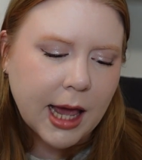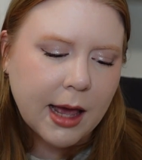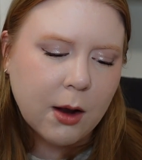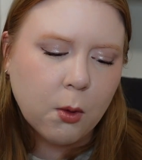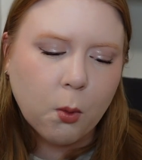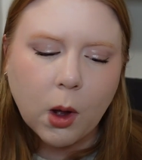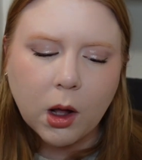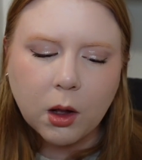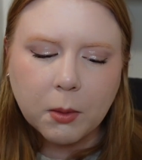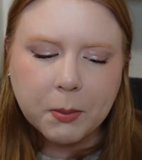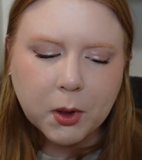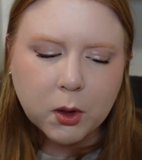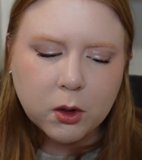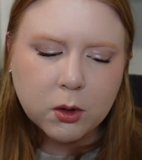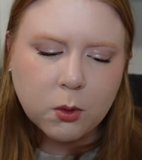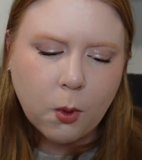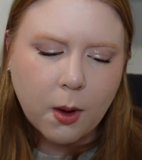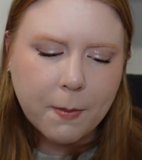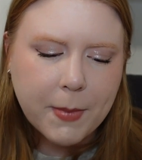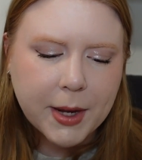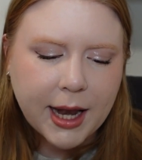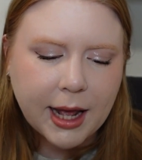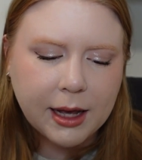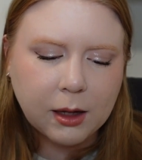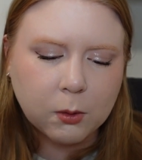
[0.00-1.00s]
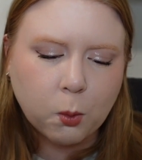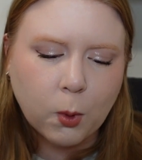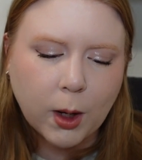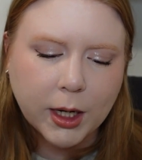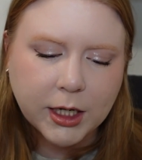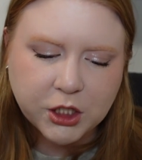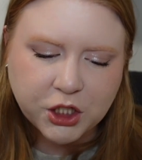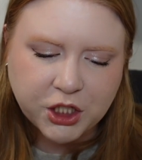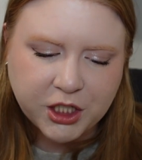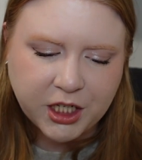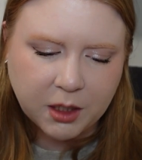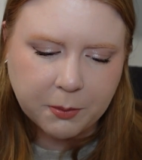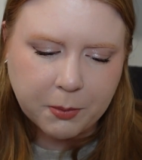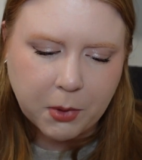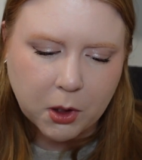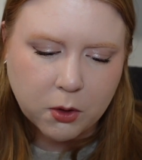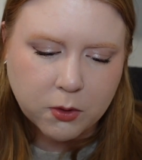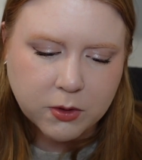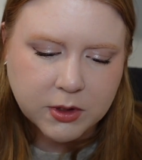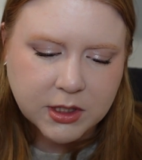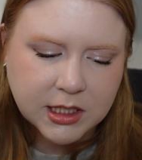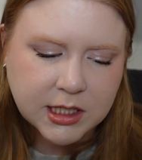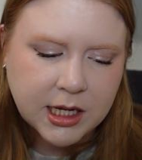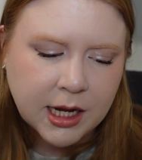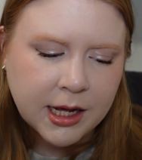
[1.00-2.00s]
and while both women had wide
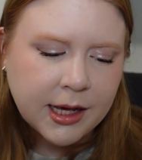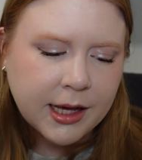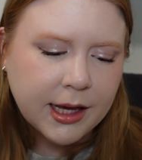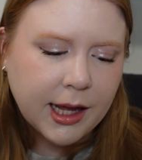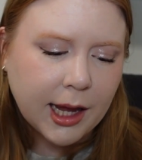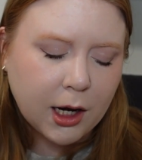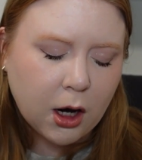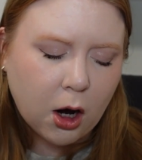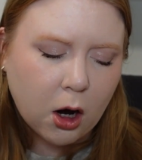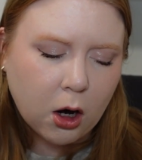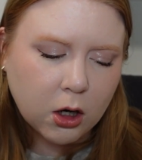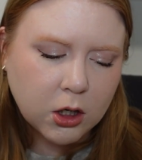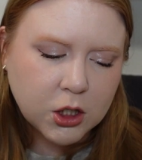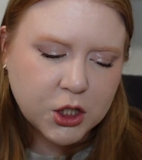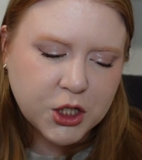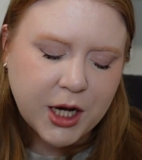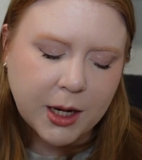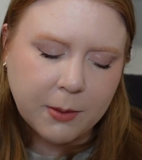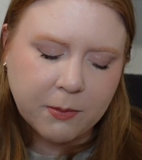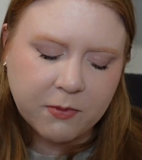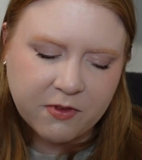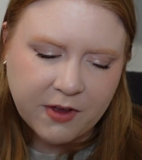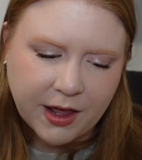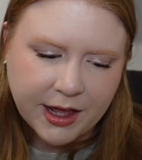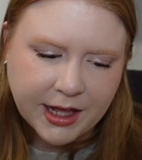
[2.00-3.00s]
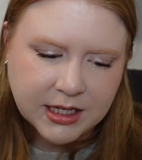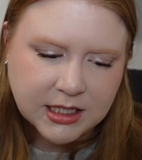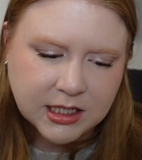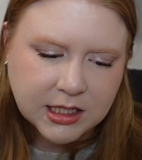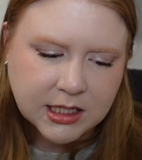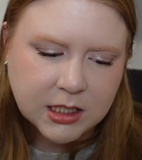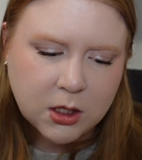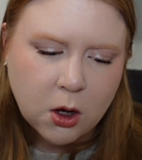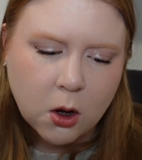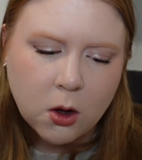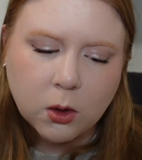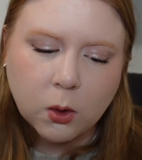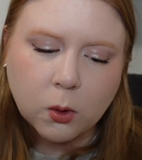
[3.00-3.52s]
cheekbones and a heart-shaped face,